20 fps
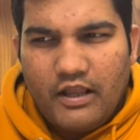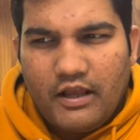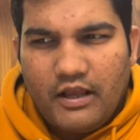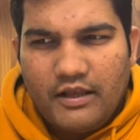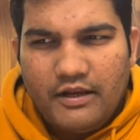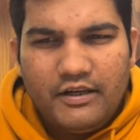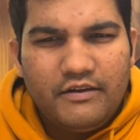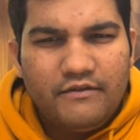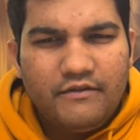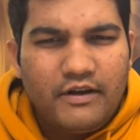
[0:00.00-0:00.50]

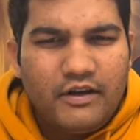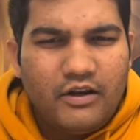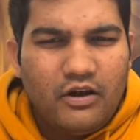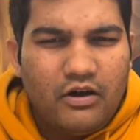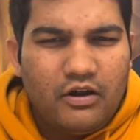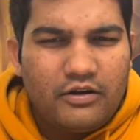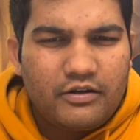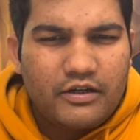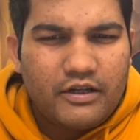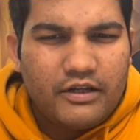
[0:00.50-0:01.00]
uneven
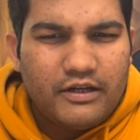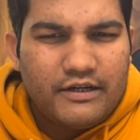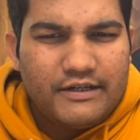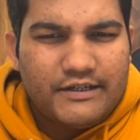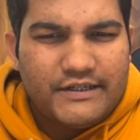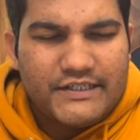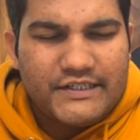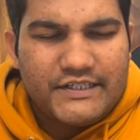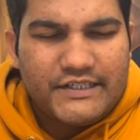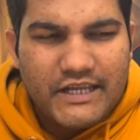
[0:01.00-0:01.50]
or
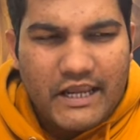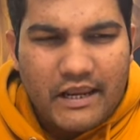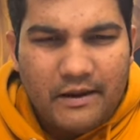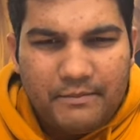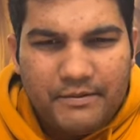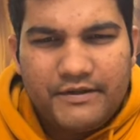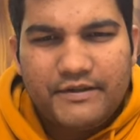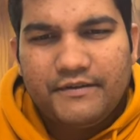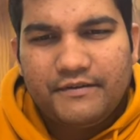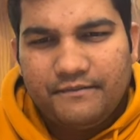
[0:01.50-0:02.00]

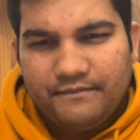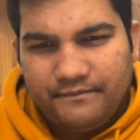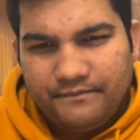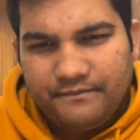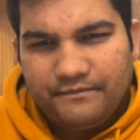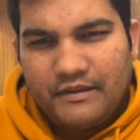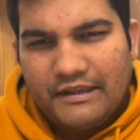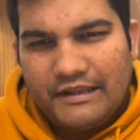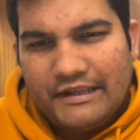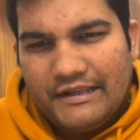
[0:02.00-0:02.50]
disabled
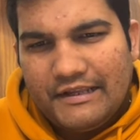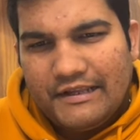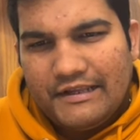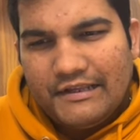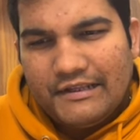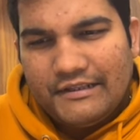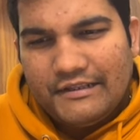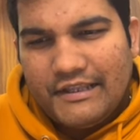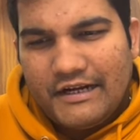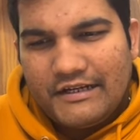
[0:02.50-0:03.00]

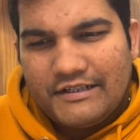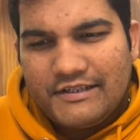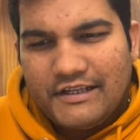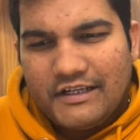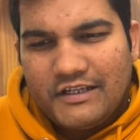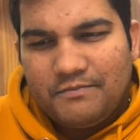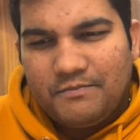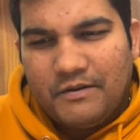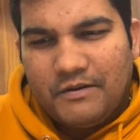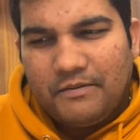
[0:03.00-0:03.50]
that
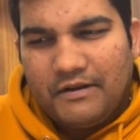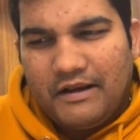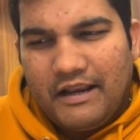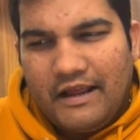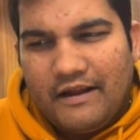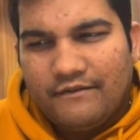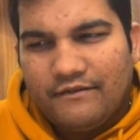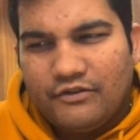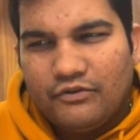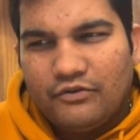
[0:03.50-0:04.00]
such people
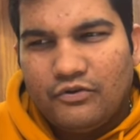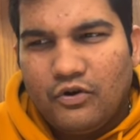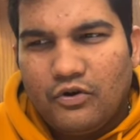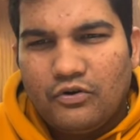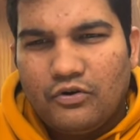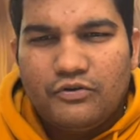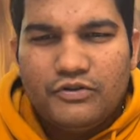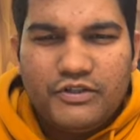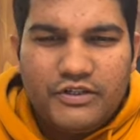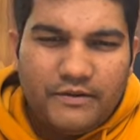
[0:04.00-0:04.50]
have to go
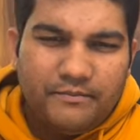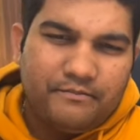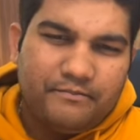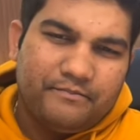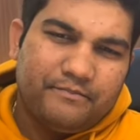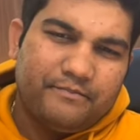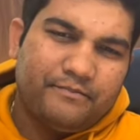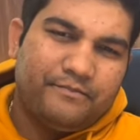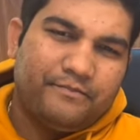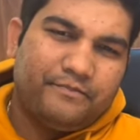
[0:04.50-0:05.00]
to
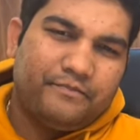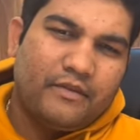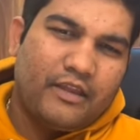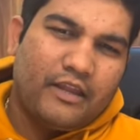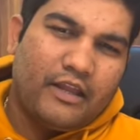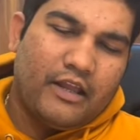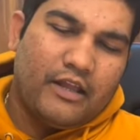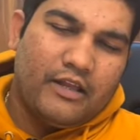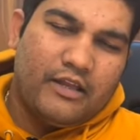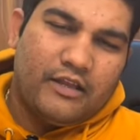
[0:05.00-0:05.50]
gym
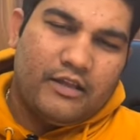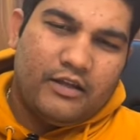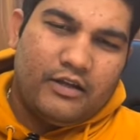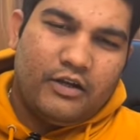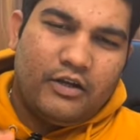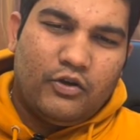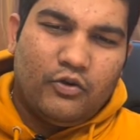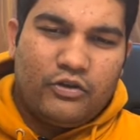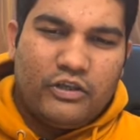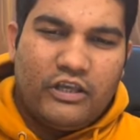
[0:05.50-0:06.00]

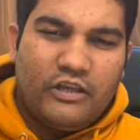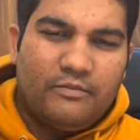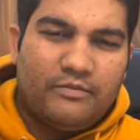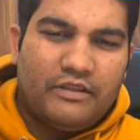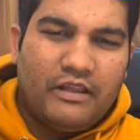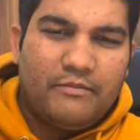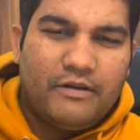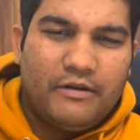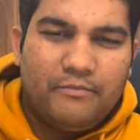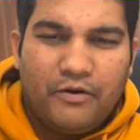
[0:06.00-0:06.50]
to keep
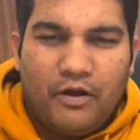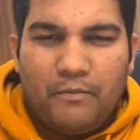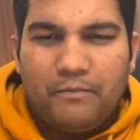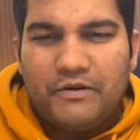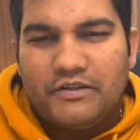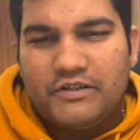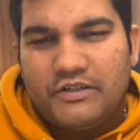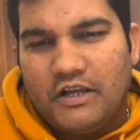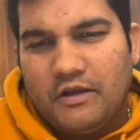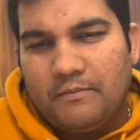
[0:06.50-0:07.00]
them in
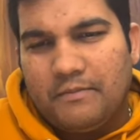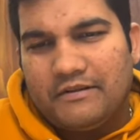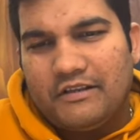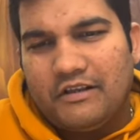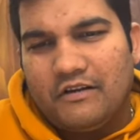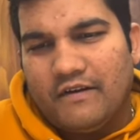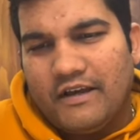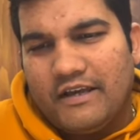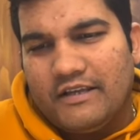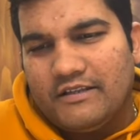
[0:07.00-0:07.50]
proper shape.
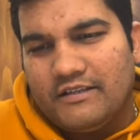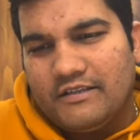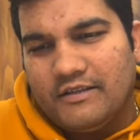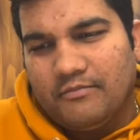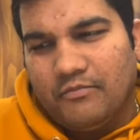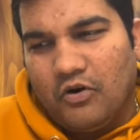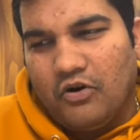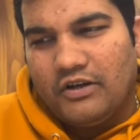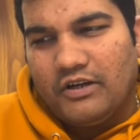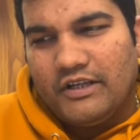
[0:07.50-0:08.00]
Otherwise, the
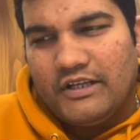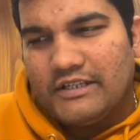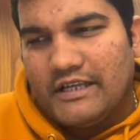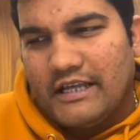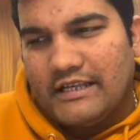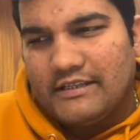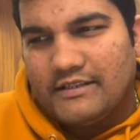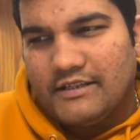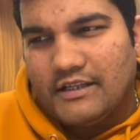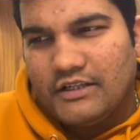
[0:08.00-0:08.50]
body is
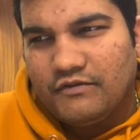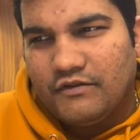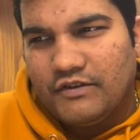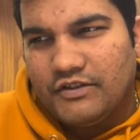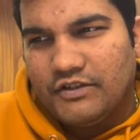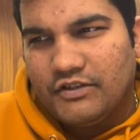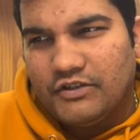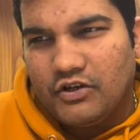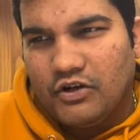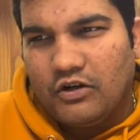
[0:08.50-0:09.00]
as such,
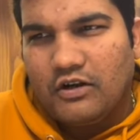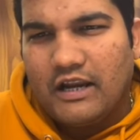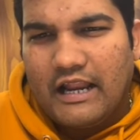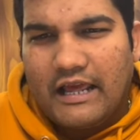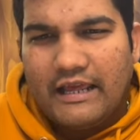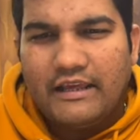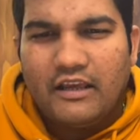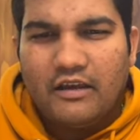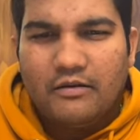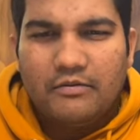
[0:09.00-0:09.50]
which is not
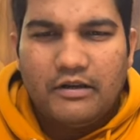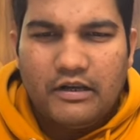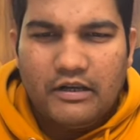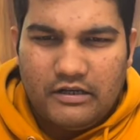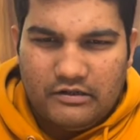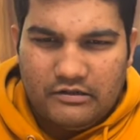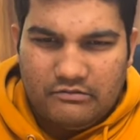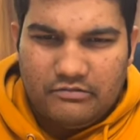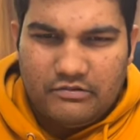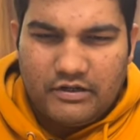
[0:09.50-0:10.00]

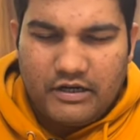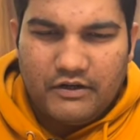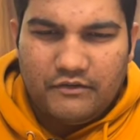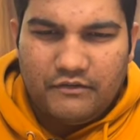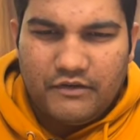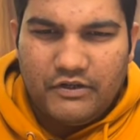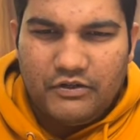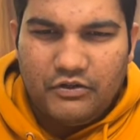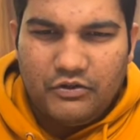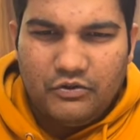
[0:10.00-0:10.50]
likable, right?
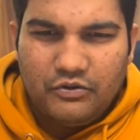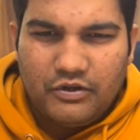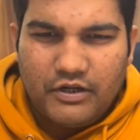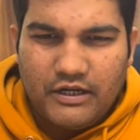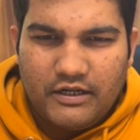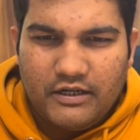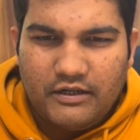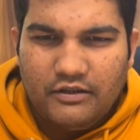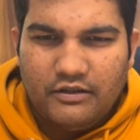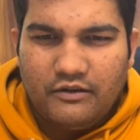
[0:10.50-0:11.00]
When you look
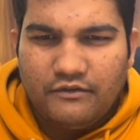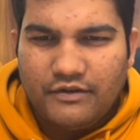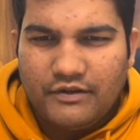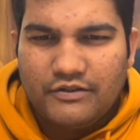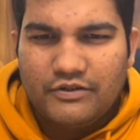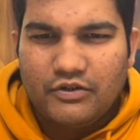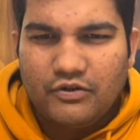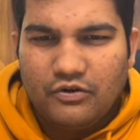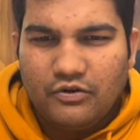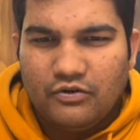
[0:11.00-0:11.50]
at in the
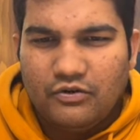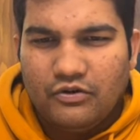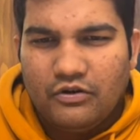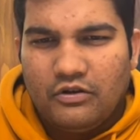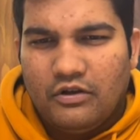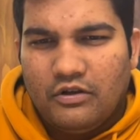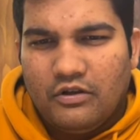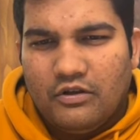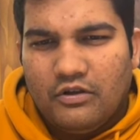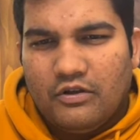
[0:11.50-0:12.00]
first go.
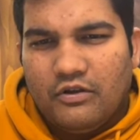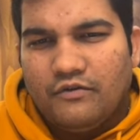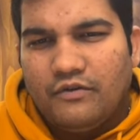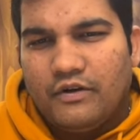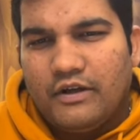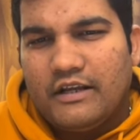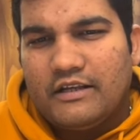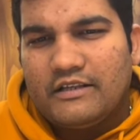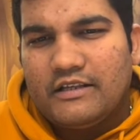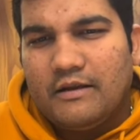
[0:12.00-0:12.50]

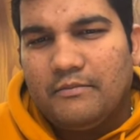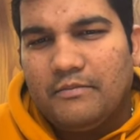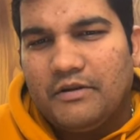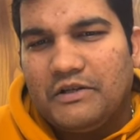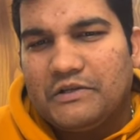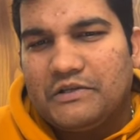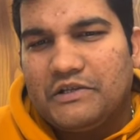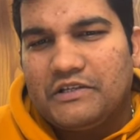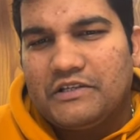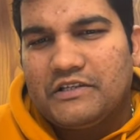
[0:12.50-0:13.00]
For example,
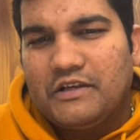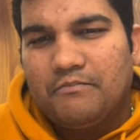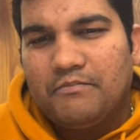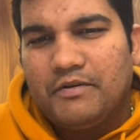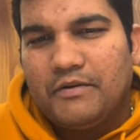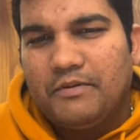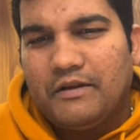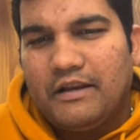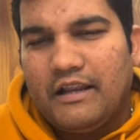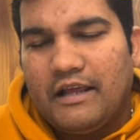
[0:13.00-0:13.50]
you see some
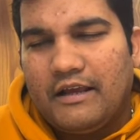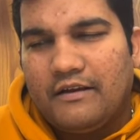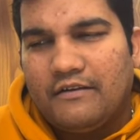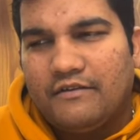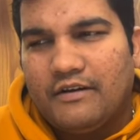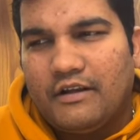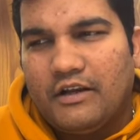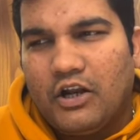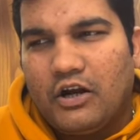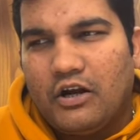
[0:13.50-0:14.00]
people have
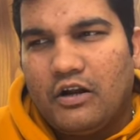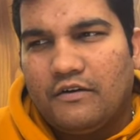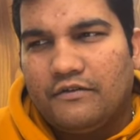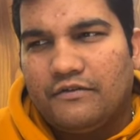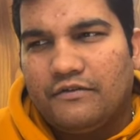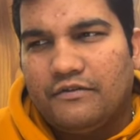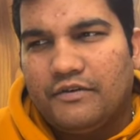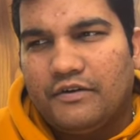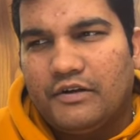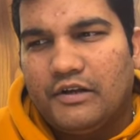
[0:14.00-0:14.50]
a lot
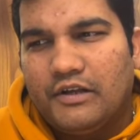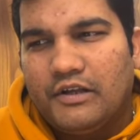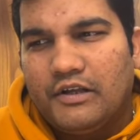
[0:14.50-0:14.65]
of